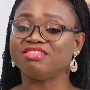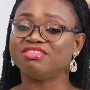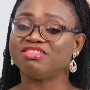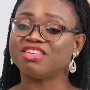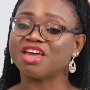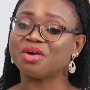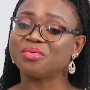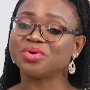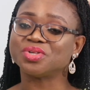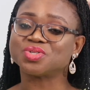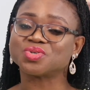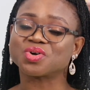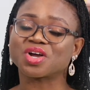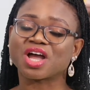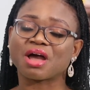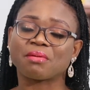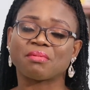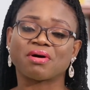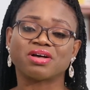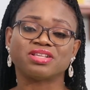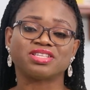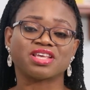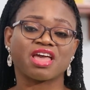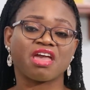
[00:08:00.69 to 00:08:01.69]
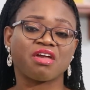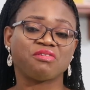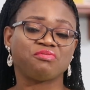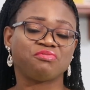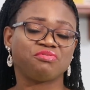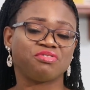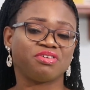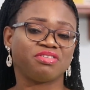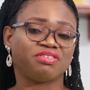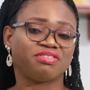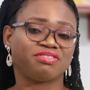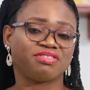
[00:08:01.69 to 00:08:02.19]
there we talk about
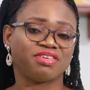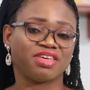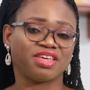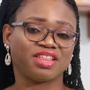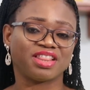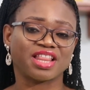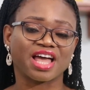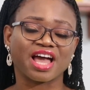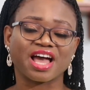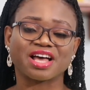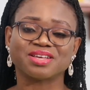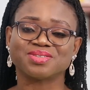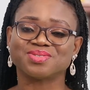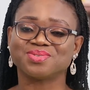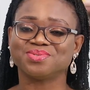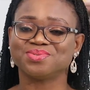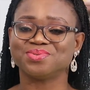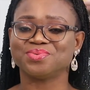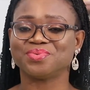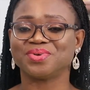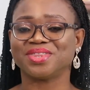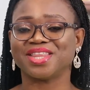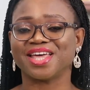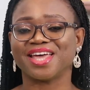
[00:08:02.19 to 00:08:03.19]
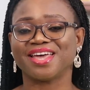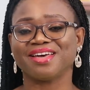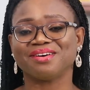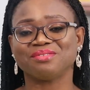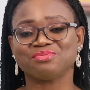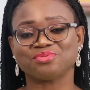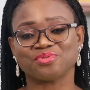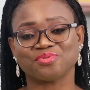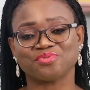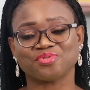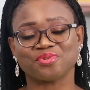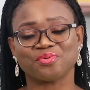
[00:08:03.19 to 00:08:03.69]
everything that has to do with the
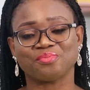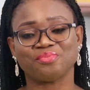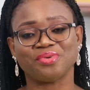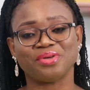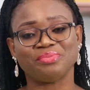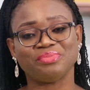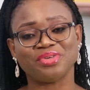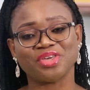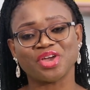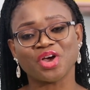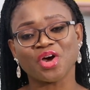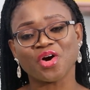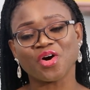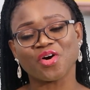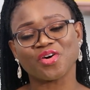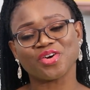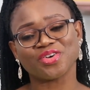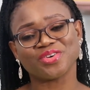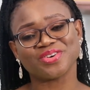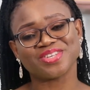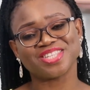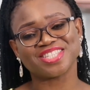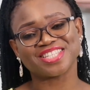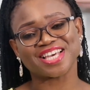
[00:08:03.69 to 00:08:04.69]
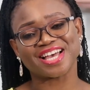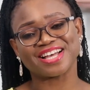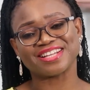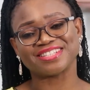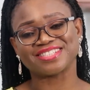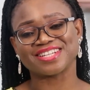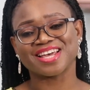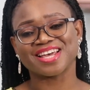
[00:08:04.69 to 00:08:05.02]
health of your baby or your child.